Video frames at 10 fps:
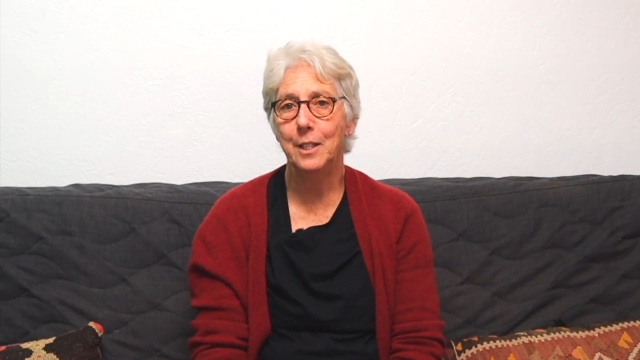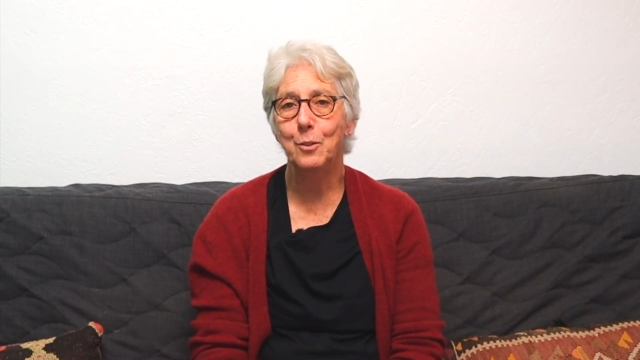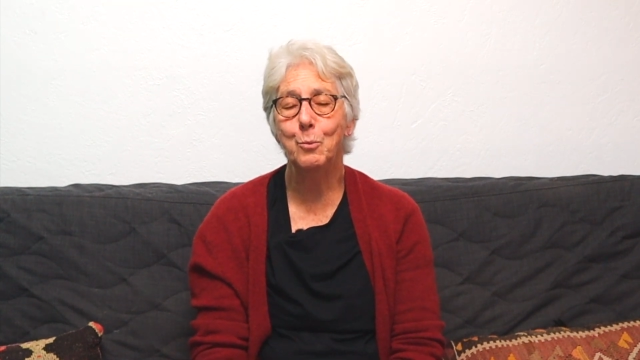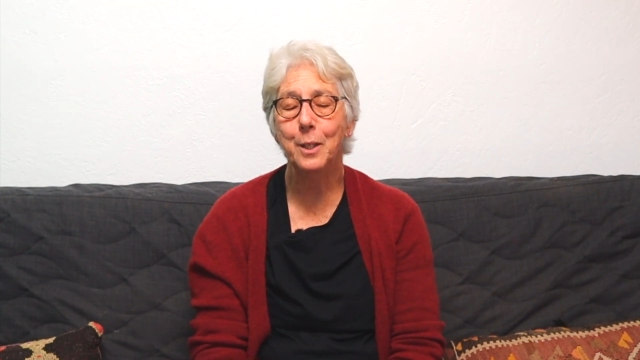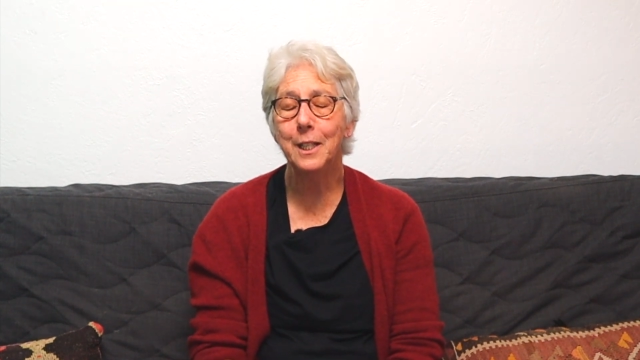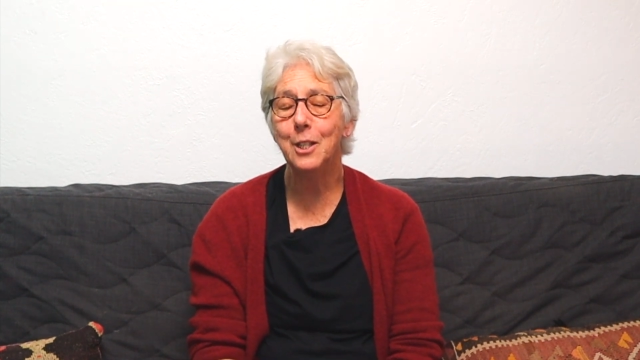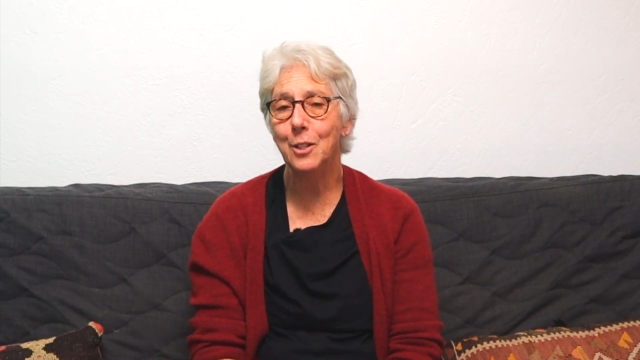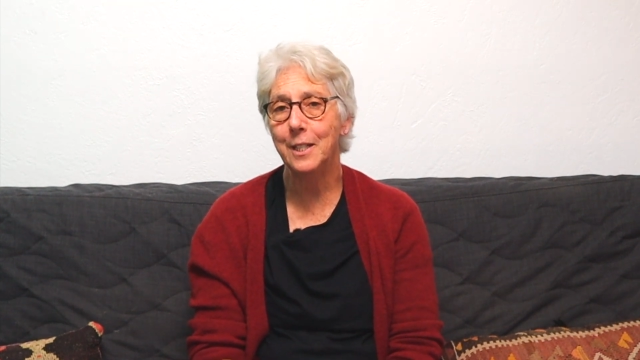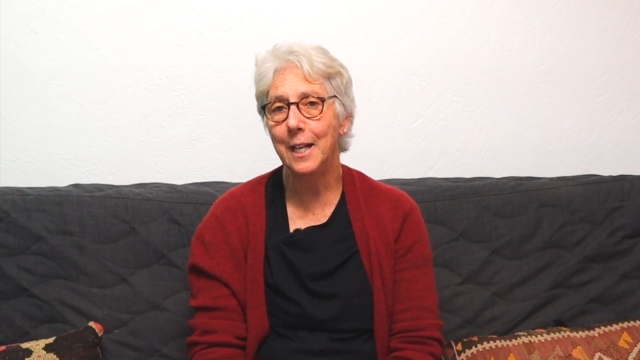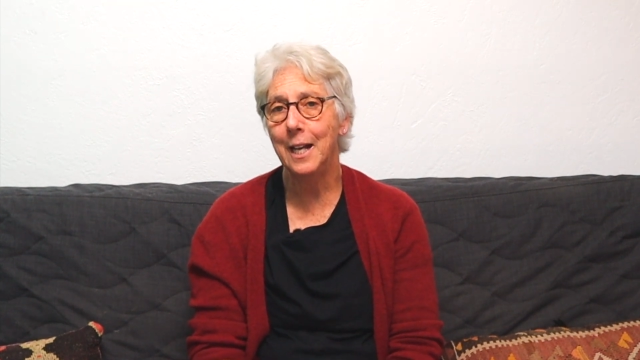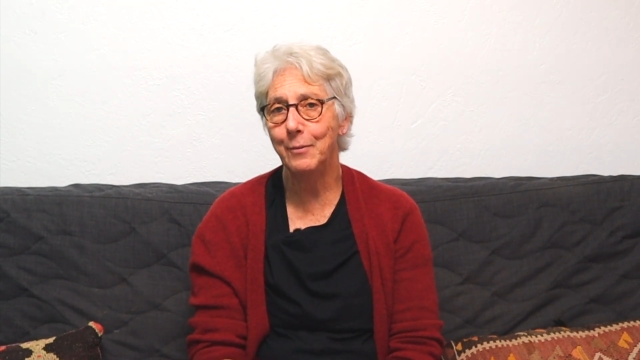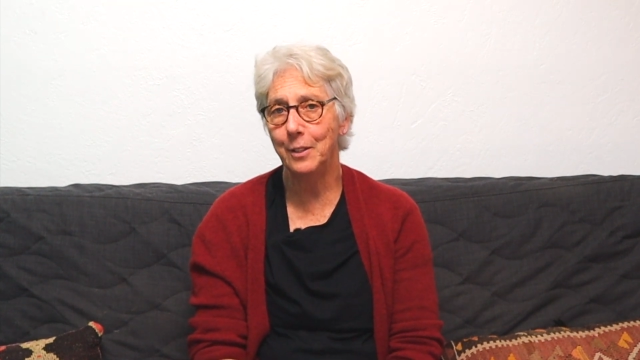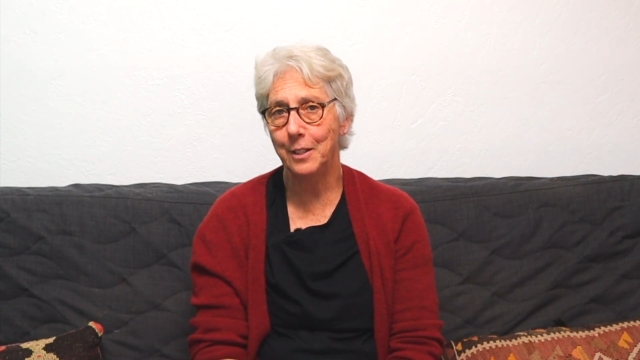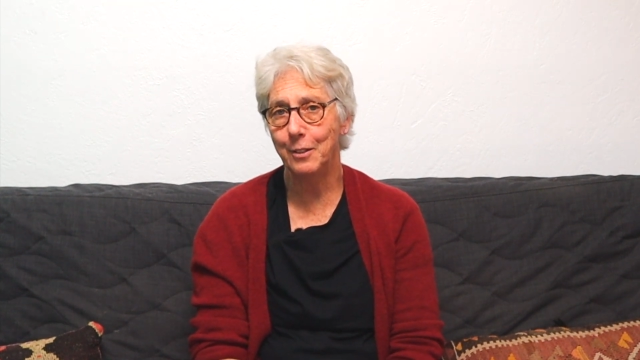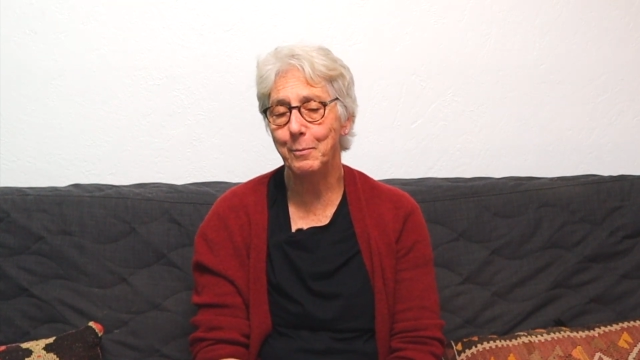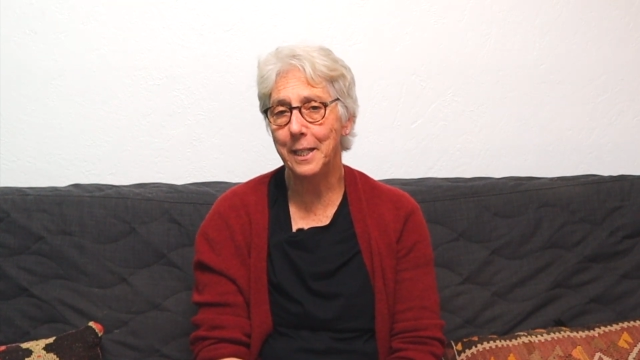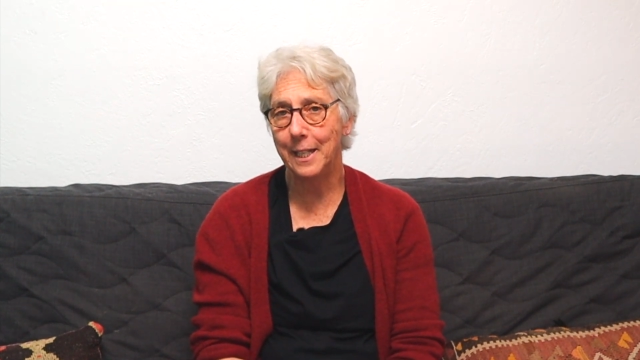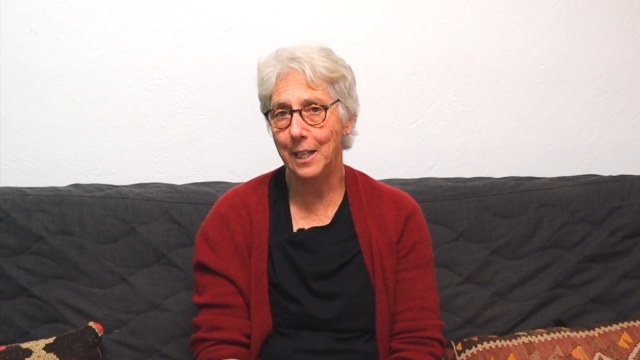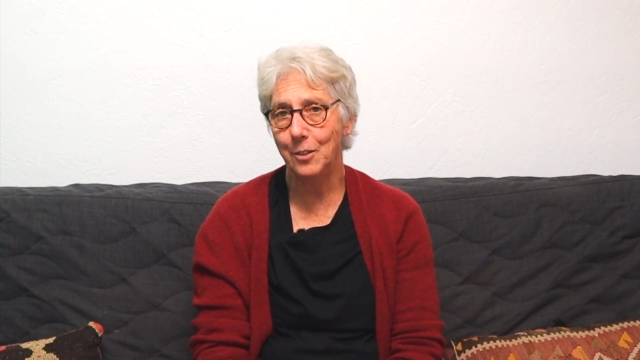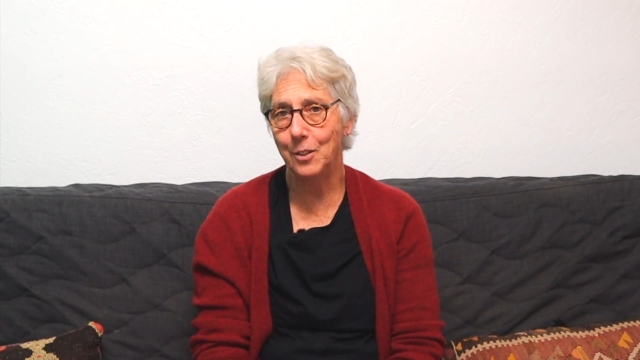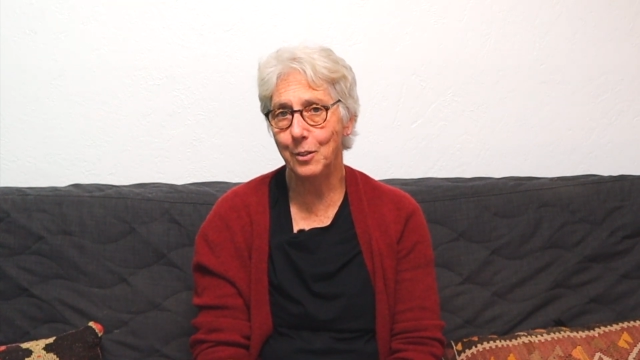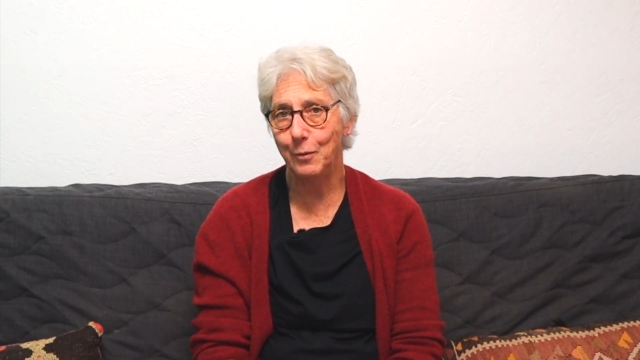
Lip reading: it's really good to have a list of medications